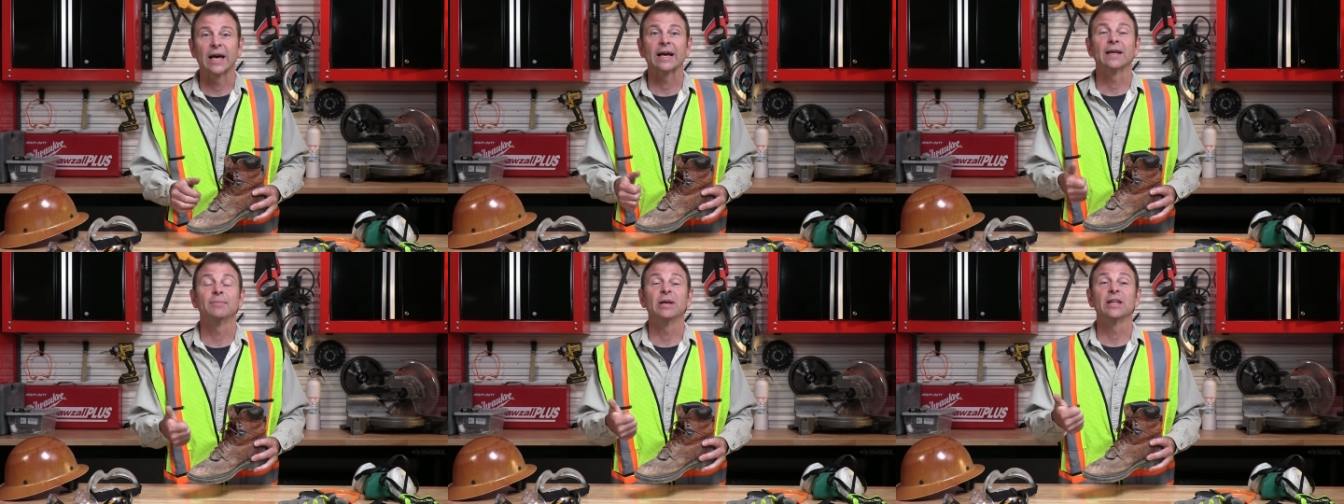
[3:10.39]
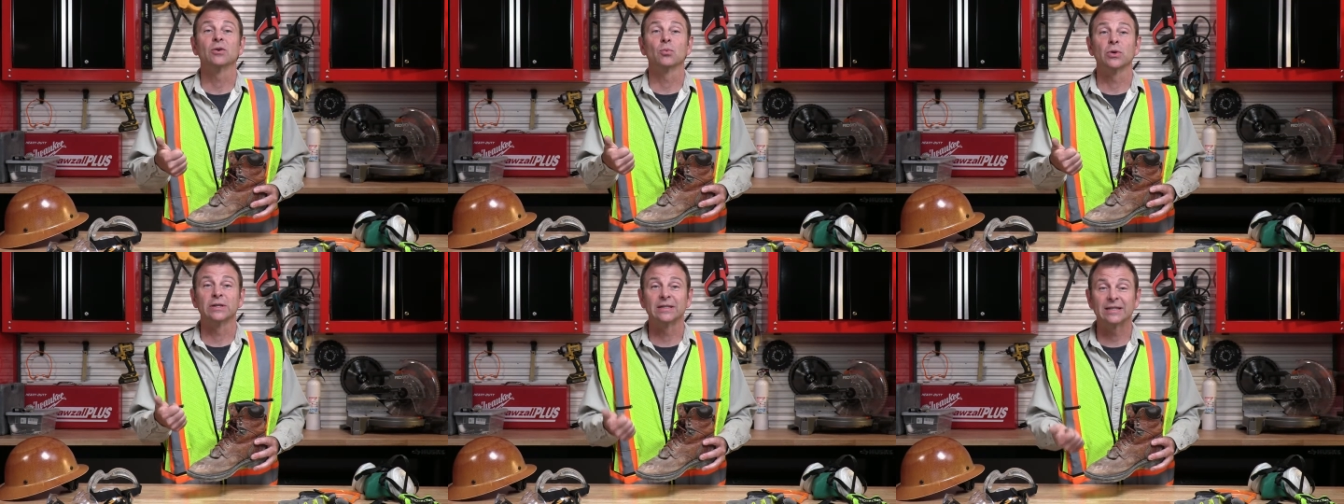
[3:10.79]
That could be
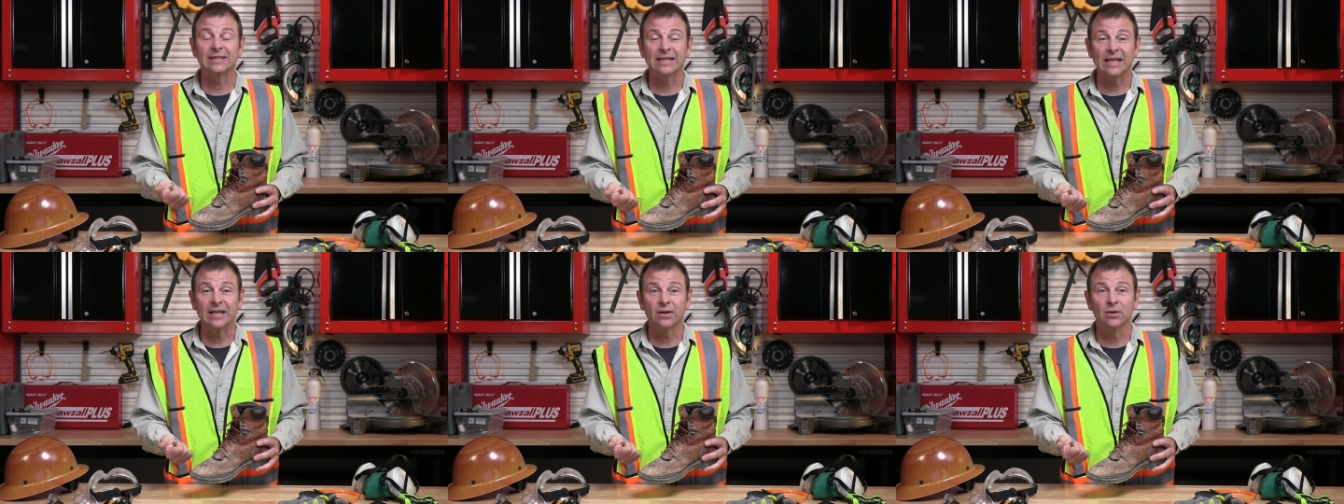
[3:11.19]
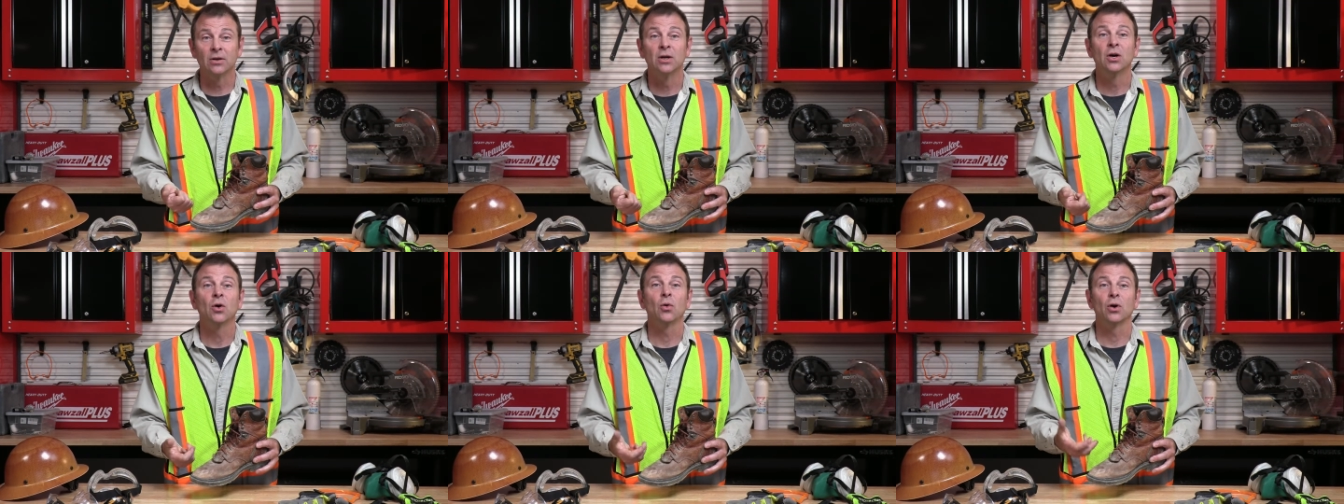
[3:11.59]
either with
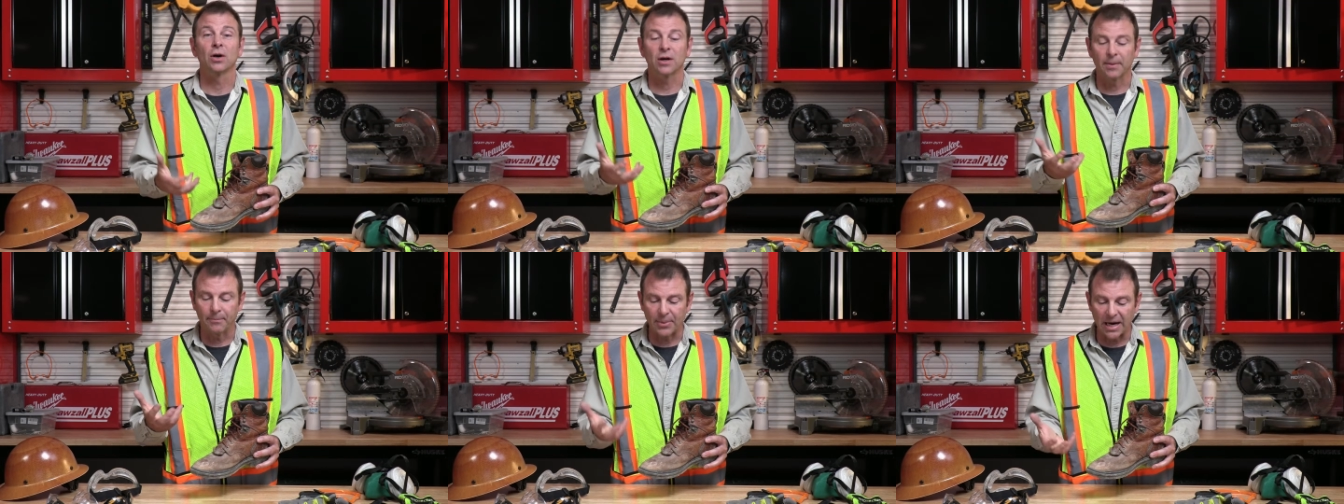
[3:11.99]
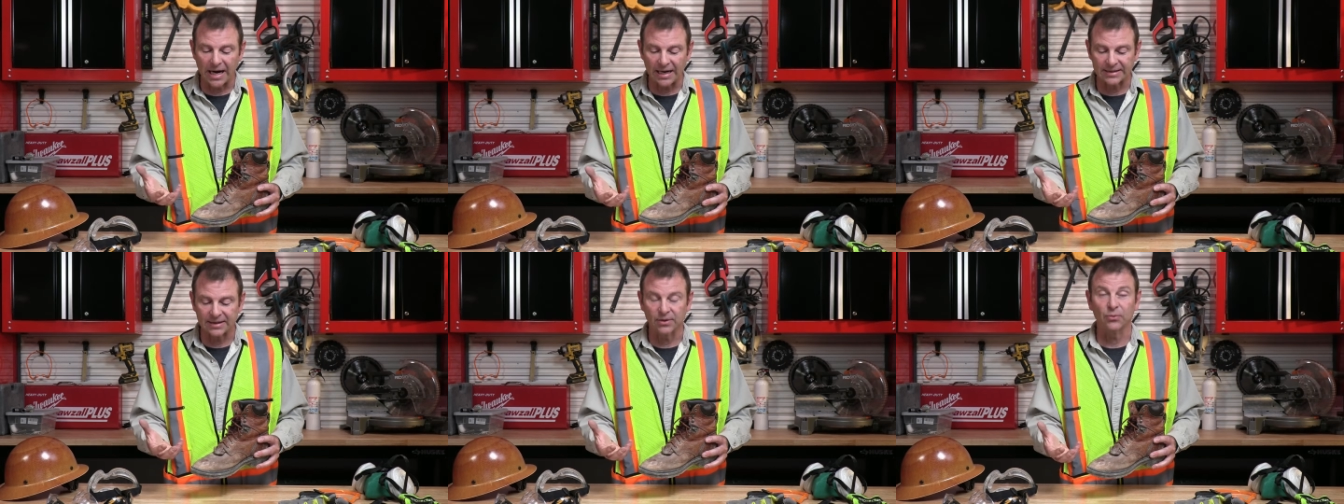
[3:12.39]
steel or a
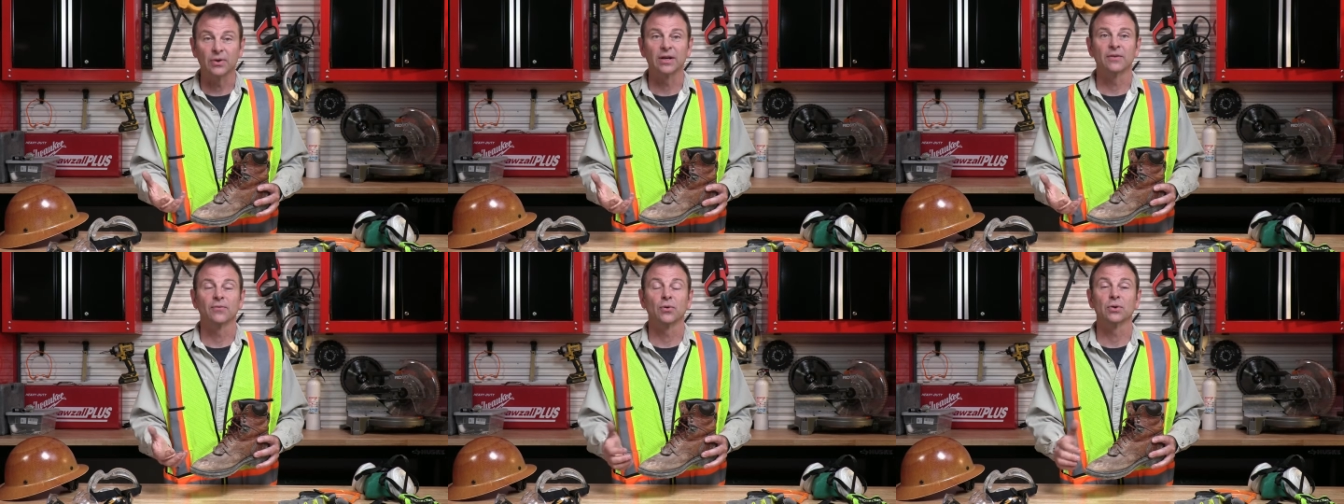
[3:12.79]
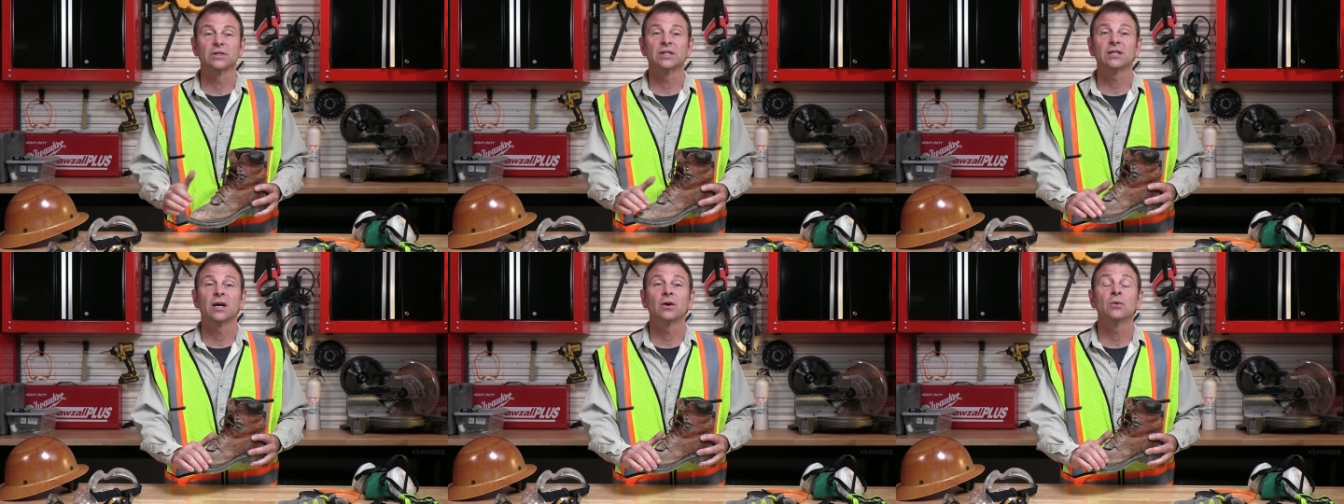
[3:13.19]
composite
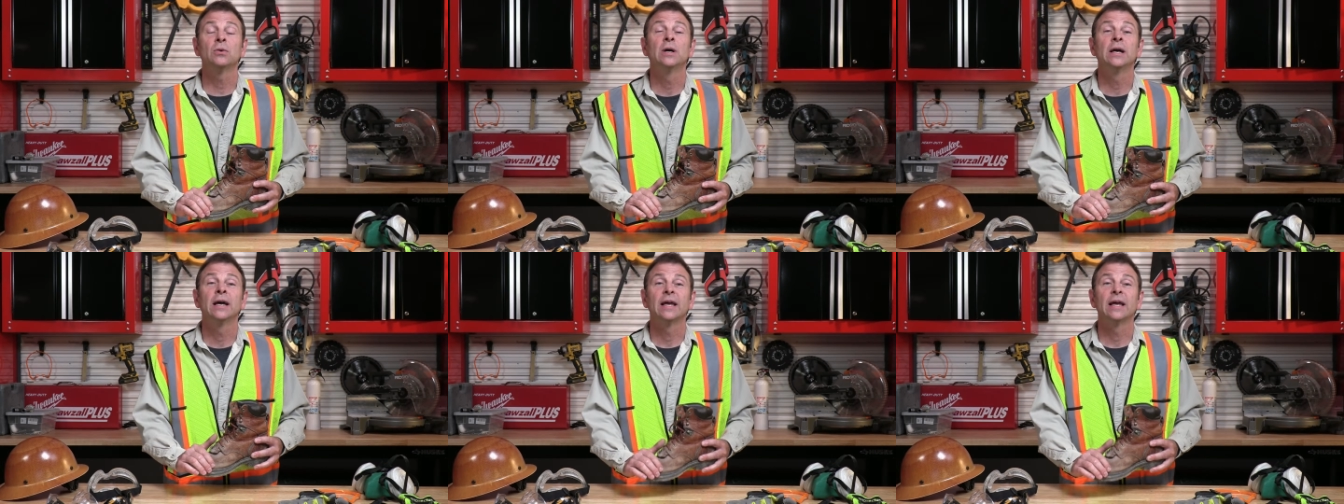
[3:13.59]
reinforced toe.